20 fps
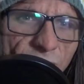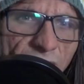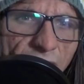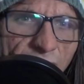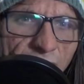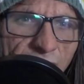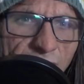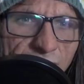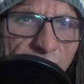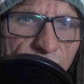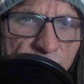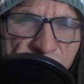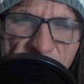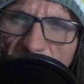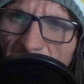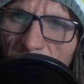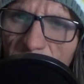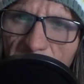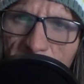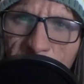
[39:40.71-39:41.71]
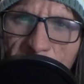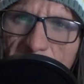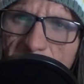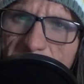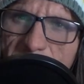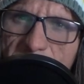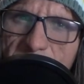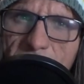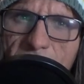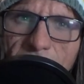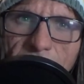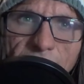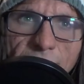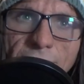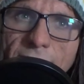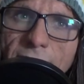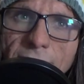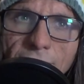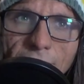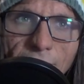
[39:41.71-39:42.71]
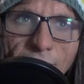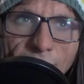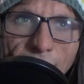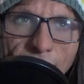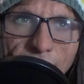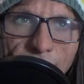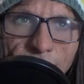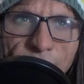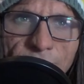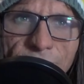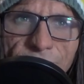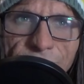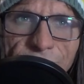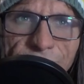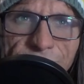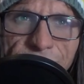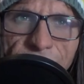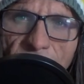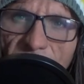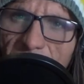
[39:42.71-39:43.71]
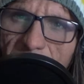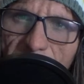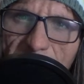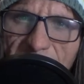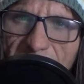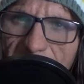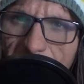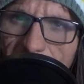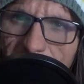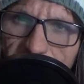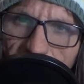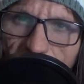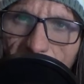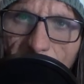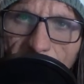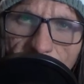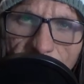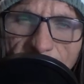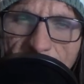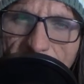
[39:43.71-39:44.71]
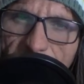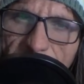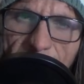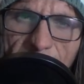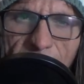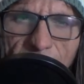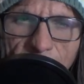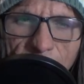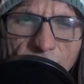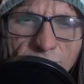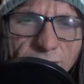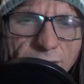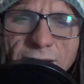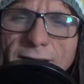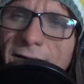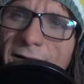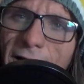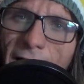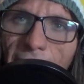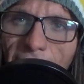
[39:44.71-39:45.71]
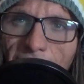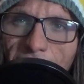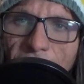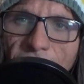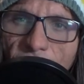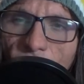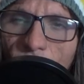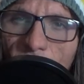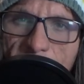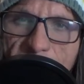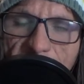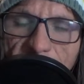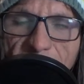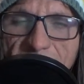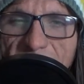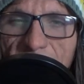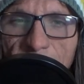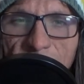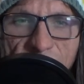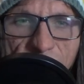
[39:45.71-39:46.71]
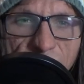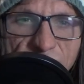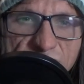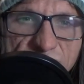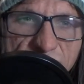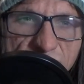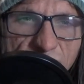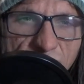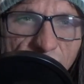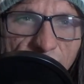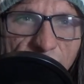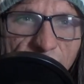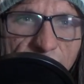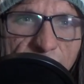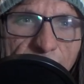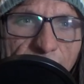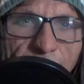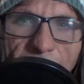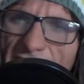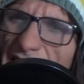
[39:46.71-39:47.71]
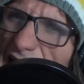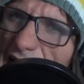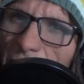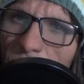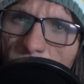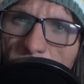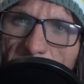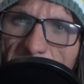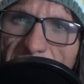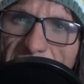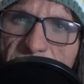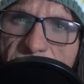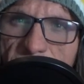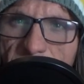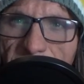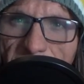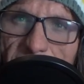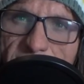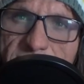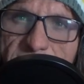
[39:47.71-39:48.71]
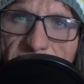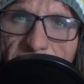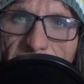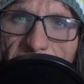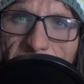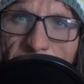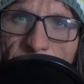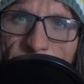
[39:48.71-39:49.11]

Uh, check out the books. Um, yeah, anyway, thank you uh, for watching this episode Still Good, and we'll catch you next time.